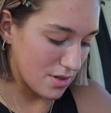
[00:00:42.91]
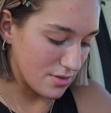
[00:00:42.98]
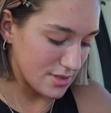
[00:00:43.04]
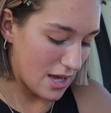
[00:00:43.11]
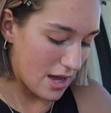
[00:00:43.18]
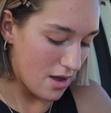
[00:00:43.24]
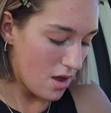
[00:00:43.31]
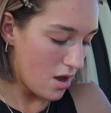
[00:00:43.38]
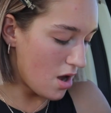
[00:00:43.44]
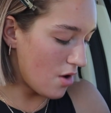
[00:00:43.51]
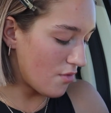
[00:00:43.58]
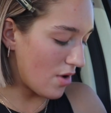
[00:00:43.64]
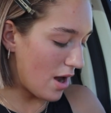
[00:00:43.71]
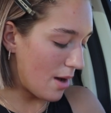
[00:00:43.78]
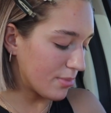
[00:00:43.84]
So I was like,
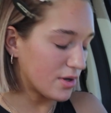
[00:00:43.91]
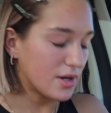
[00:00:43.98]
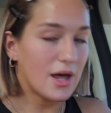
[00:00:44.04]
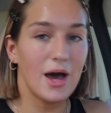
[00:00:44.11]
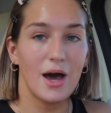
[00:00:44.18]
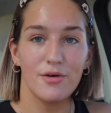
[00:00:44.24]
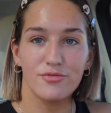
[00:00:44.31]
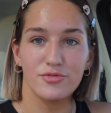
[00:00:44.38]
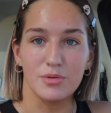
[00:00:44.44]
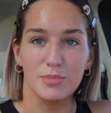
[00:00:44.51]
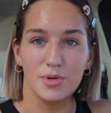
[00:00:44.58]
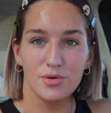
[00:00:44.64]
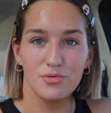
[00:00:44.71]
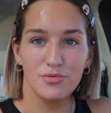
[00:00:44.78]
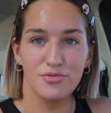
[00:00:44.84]
right, I'm gonna have to
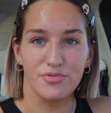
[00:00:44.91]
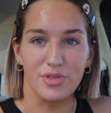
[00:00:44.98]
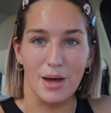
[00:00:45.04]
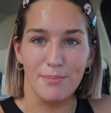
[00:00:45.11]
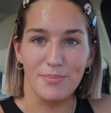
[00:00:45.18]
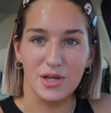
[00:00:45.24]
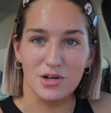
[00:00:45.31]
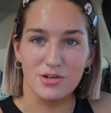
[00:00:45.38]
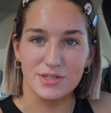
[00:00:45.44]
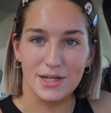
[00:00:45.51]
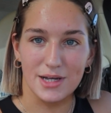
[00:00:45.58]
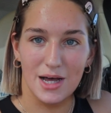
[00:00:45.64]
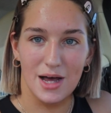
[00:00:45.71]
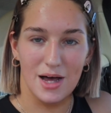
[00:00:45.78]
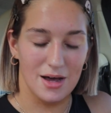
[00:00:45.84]
move them because
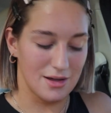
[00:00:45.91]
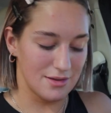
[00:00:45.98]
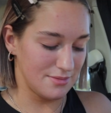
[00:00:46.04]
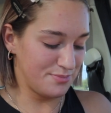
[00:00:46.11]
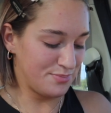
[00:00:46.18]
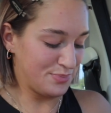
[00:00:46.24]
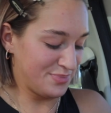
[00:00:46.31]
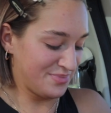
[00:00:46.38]
I can't.